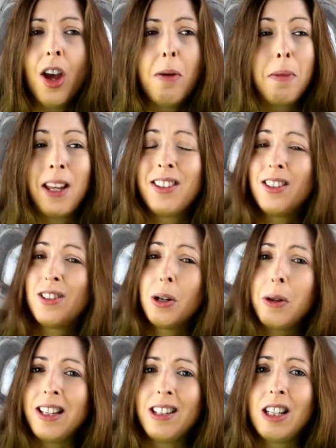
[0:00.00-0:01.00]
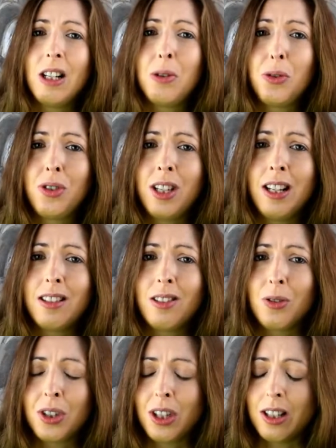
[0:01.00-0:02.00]
because it's so easy to lose receipts,
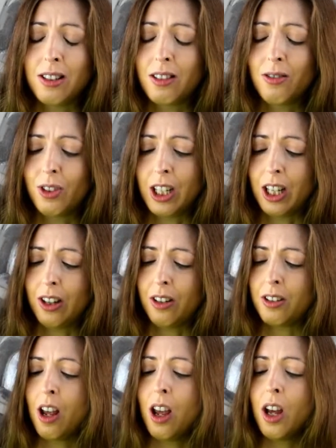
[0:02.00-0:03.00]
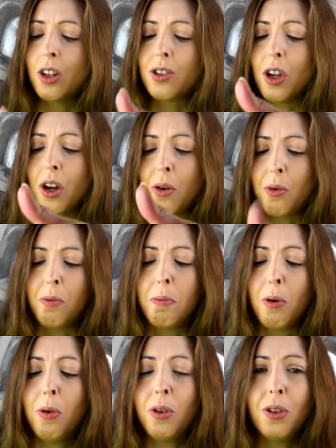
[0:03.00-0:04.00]
it's ridiculous. So
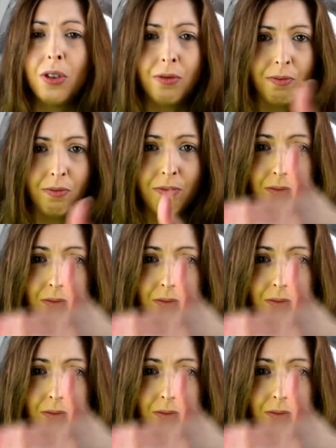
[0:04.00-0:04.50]
put all